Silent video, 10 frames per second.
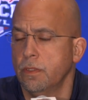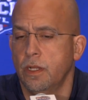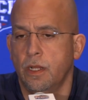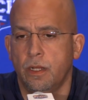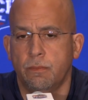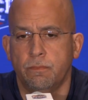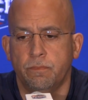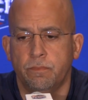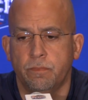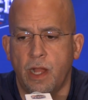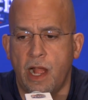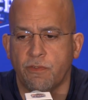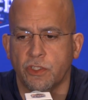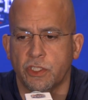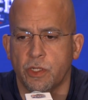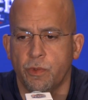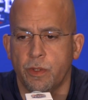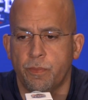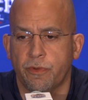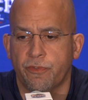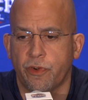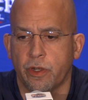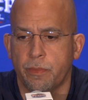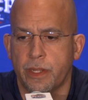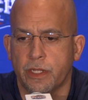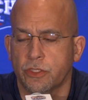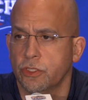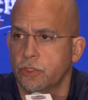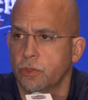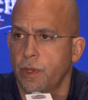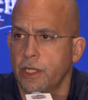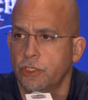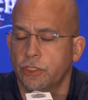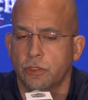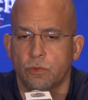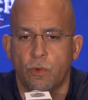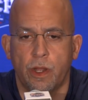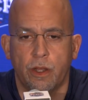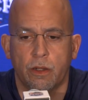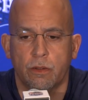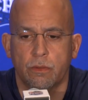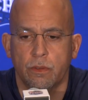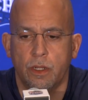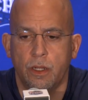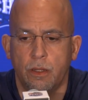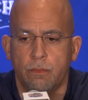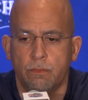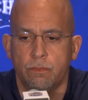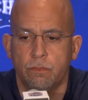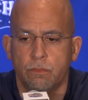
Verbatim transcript: Um, obviously, we'd prefer to be in a situation where um,